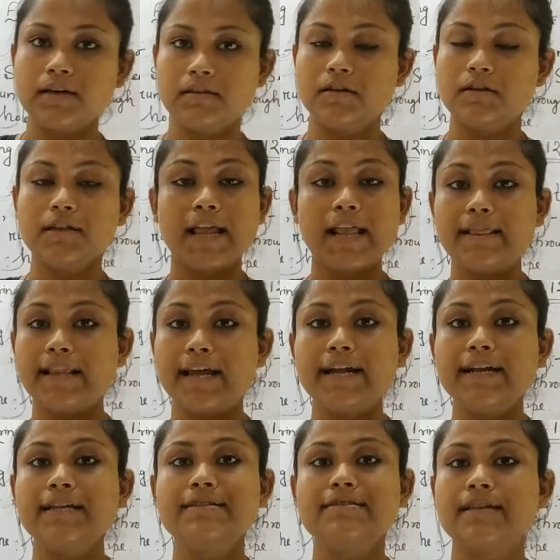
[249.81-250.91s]
the
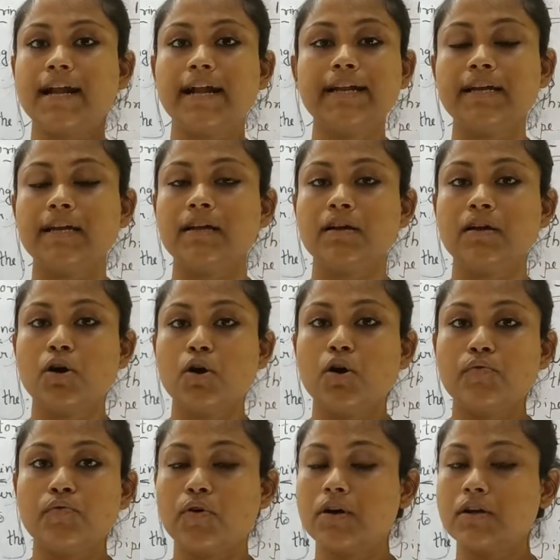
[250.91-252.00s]
land is ready
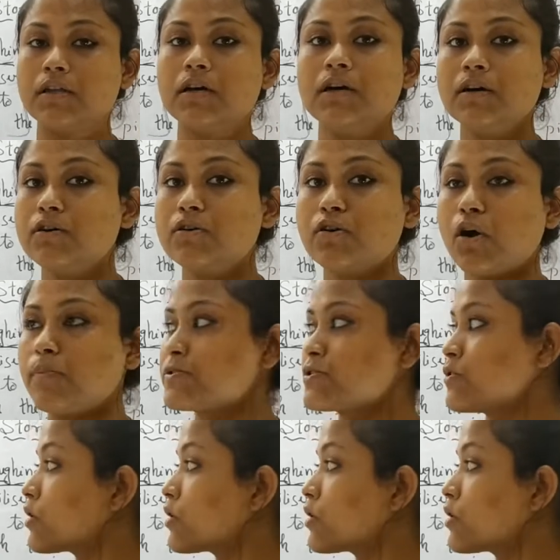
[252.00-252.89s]
for the crops.